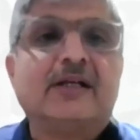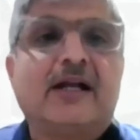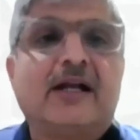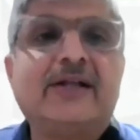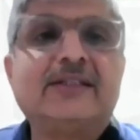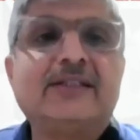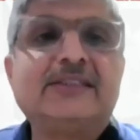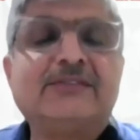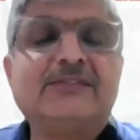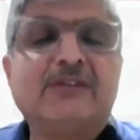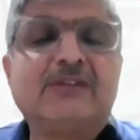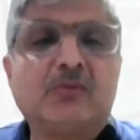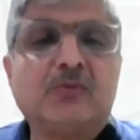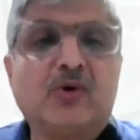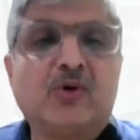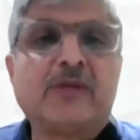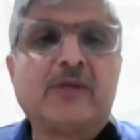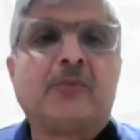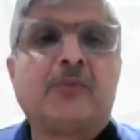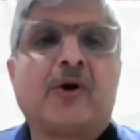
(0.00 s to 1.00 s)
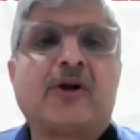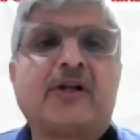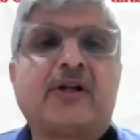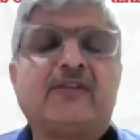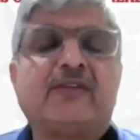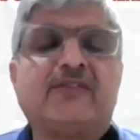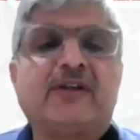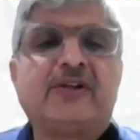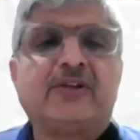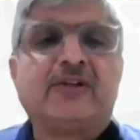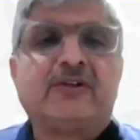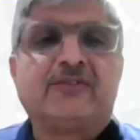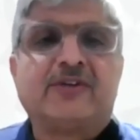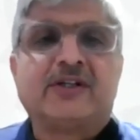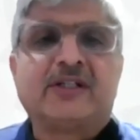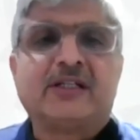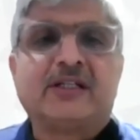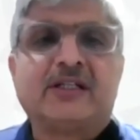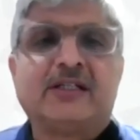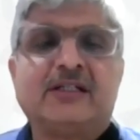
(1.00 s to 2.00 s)
And it is even more important when you are
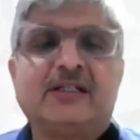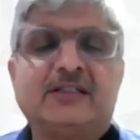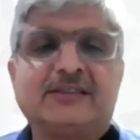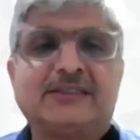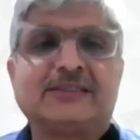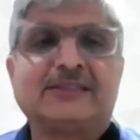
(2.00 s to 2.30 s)
working in a